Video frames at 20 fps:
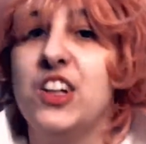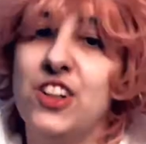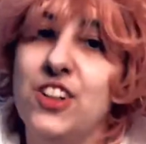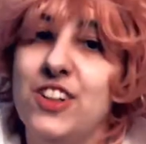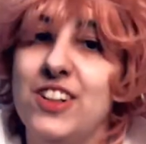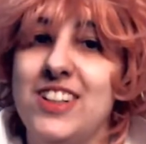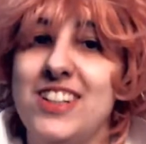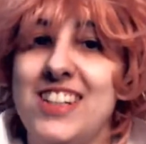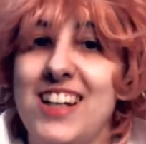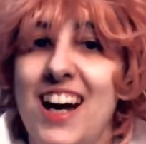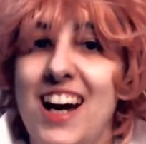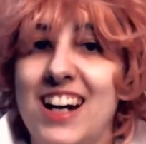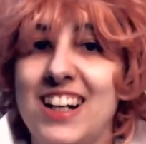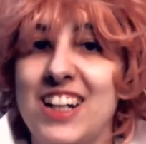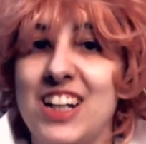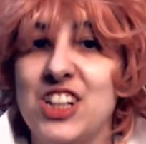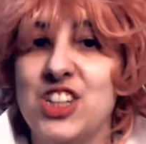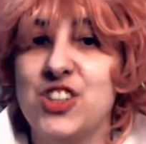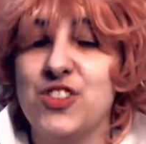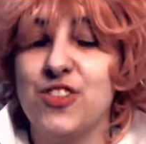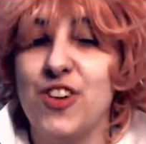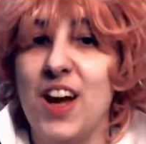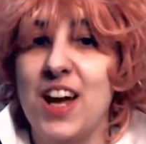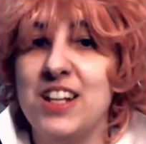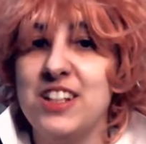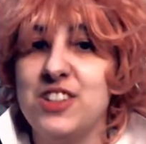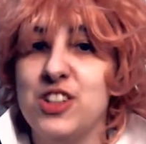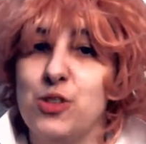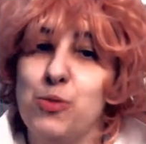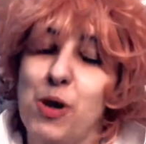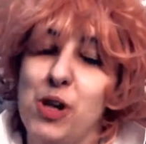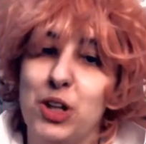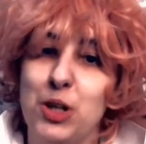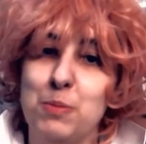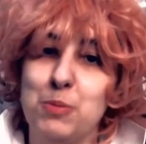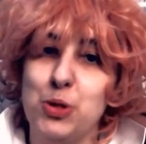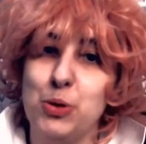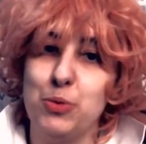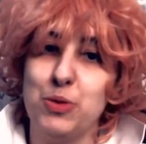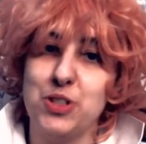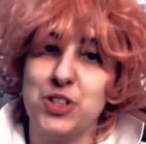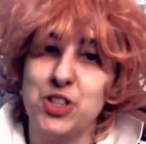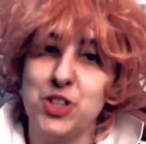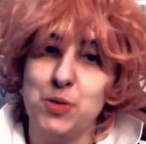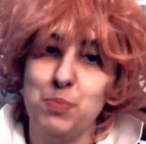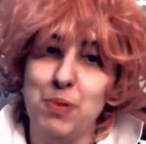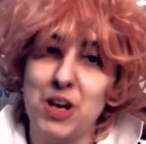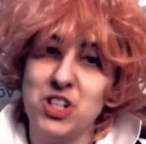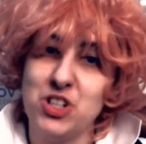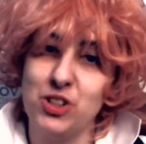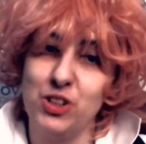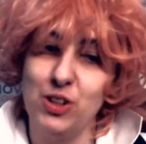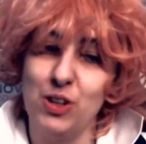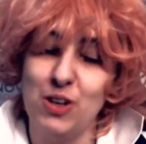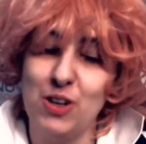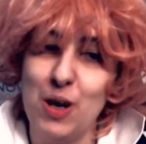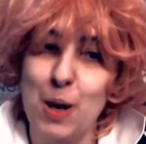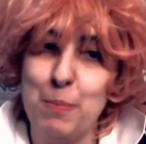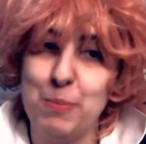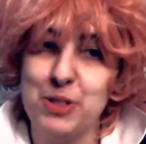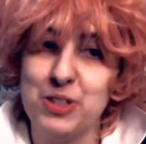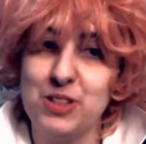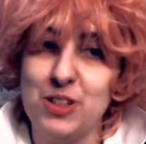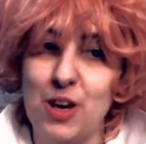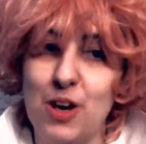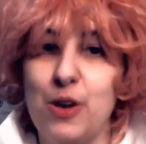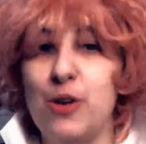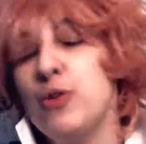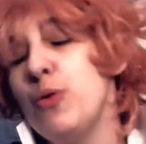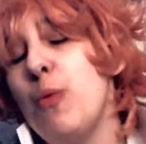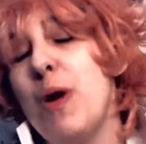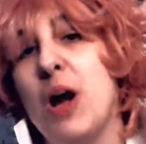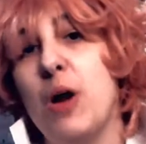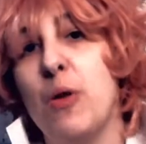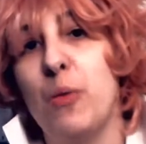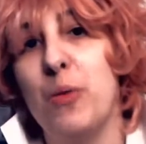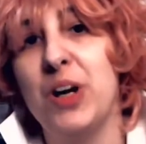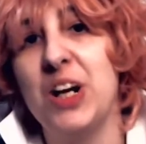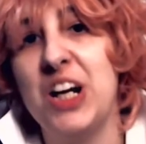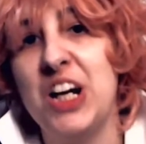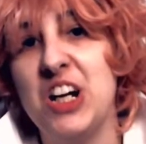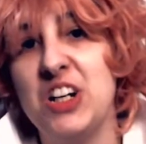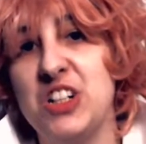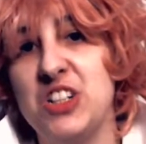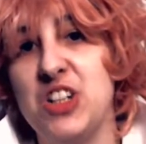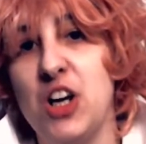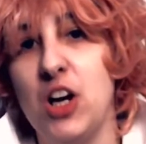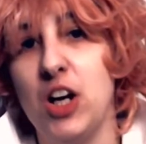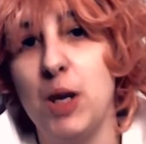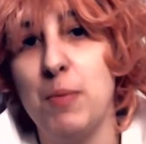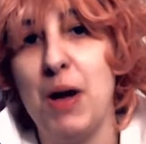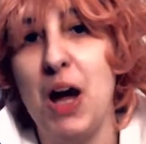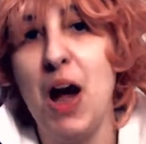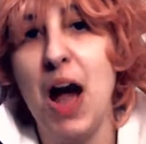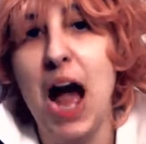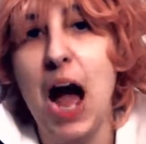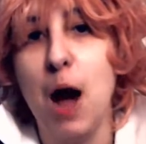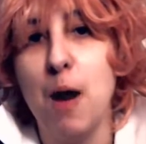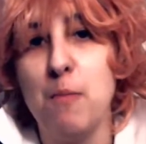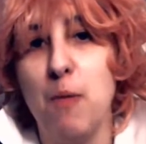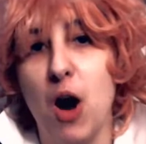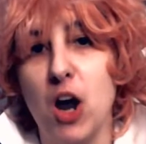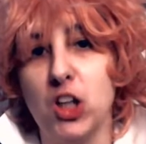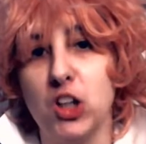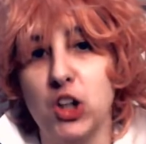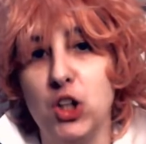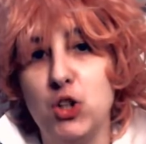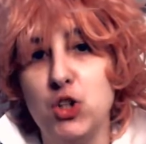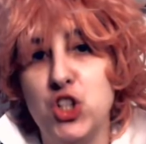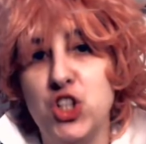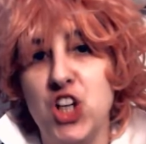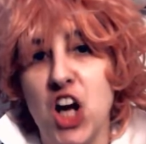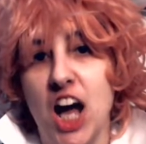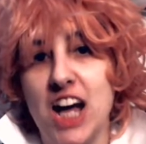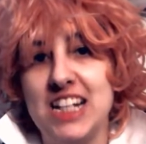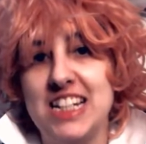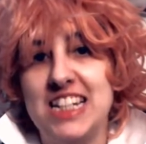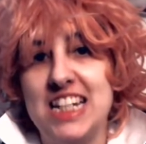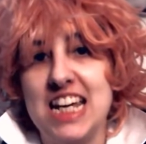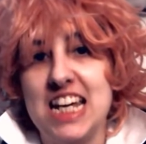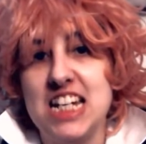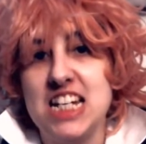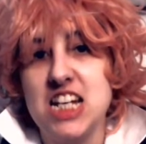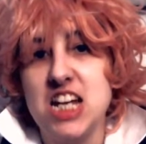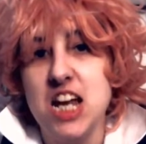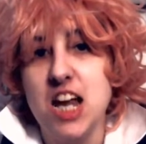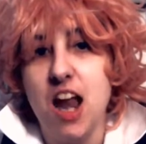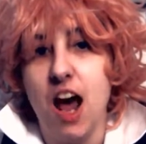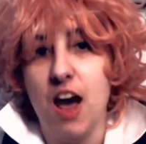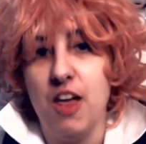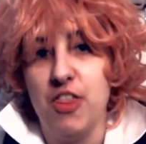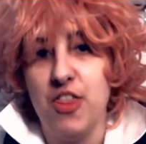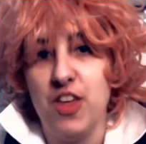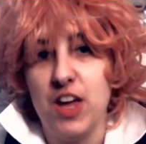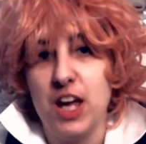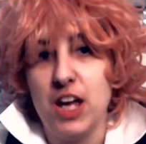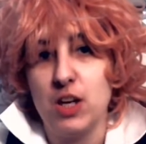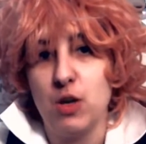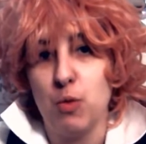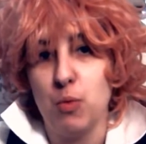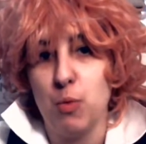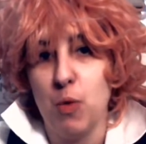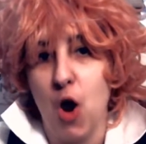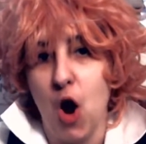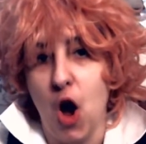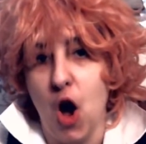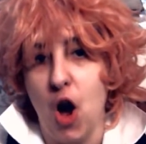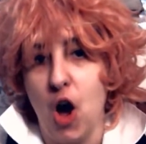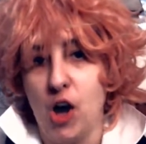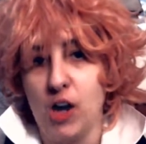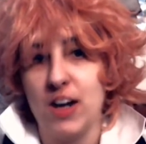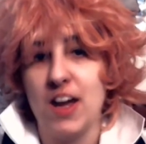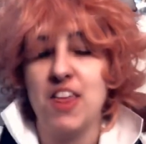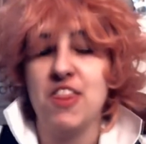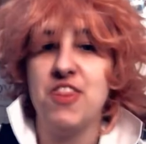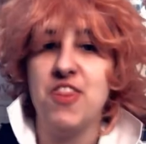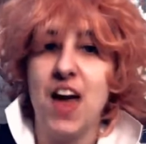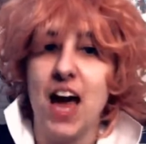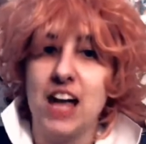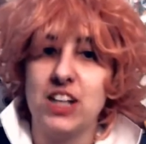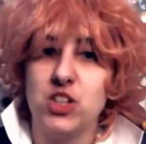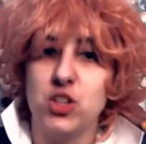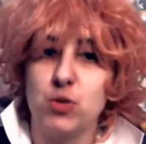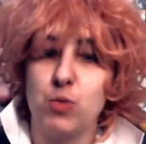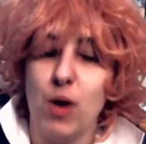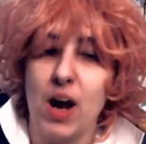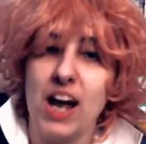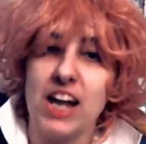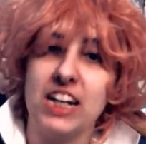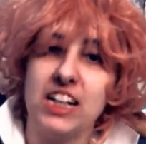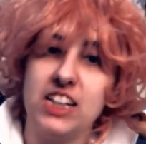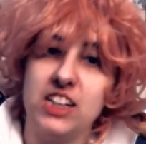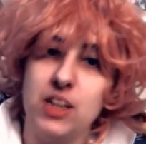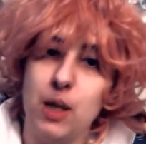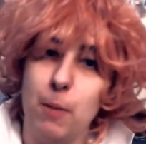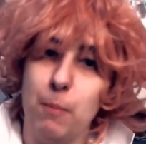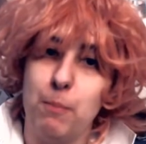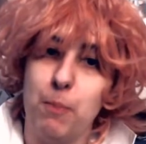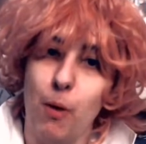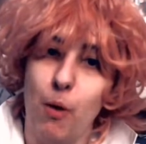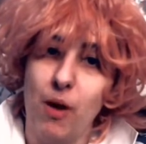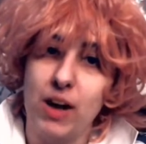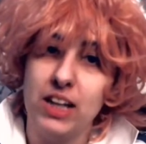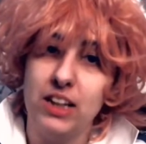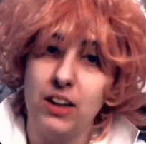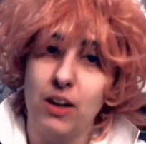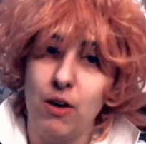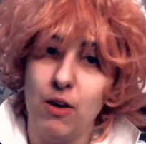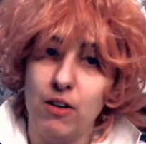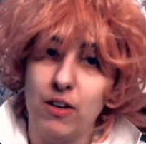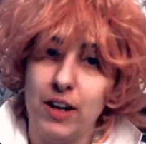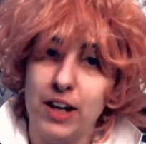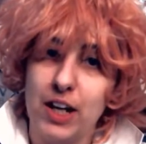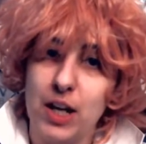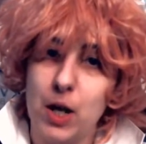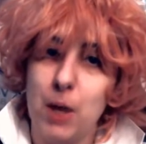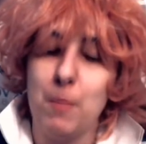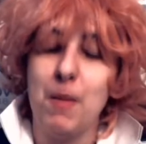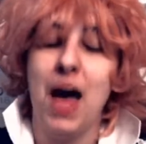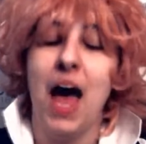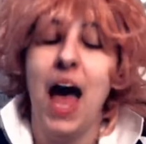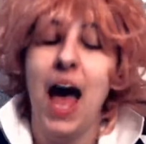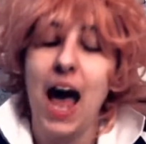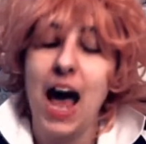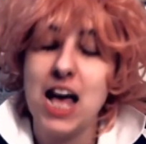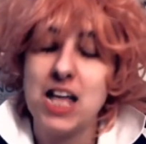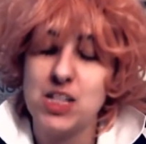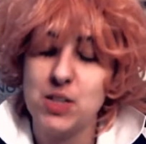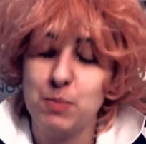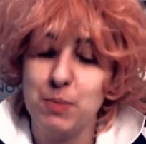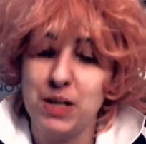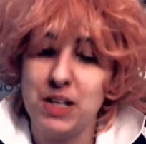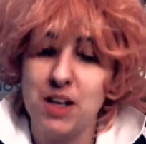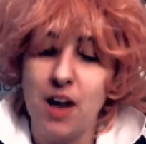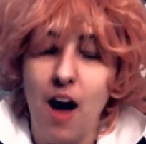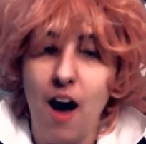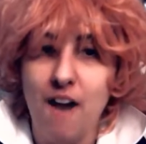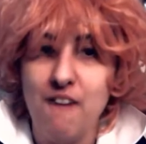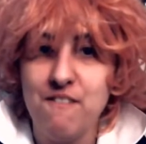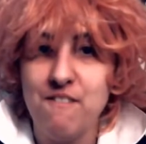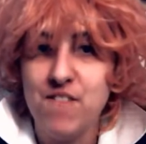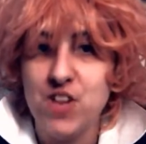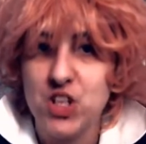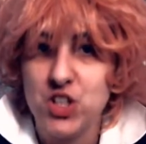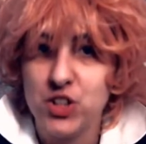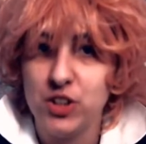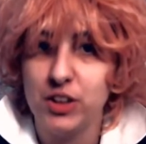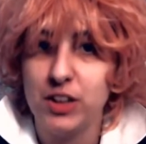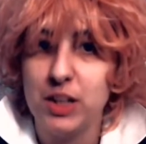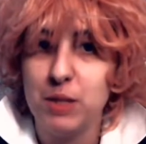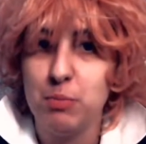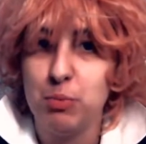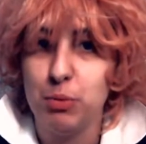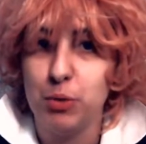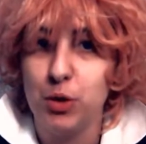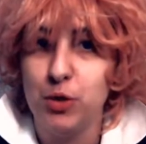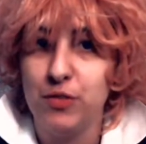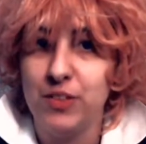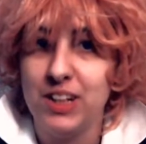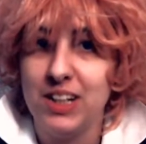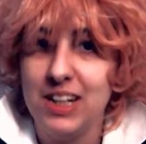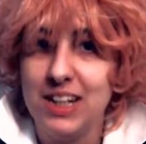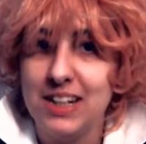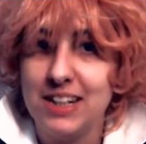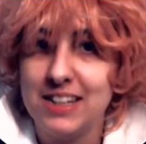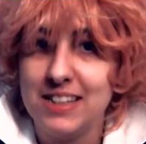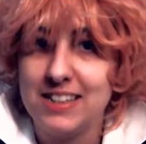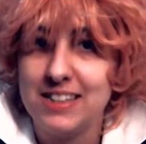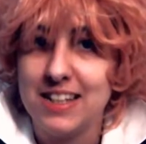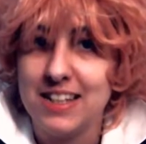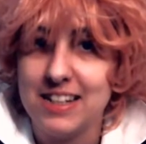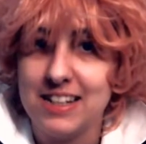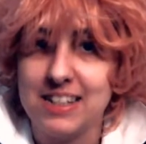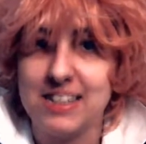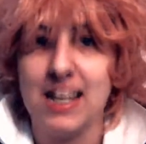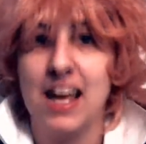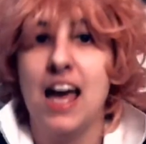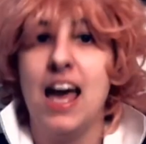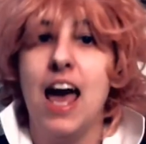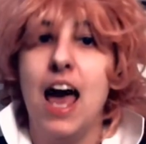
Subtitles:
Good tidings, friends, and welcome to a special lore episode where we're here to talk about how Marluxia did nothing wrong. That's right, your boy Lauriam has been officially proven innocent.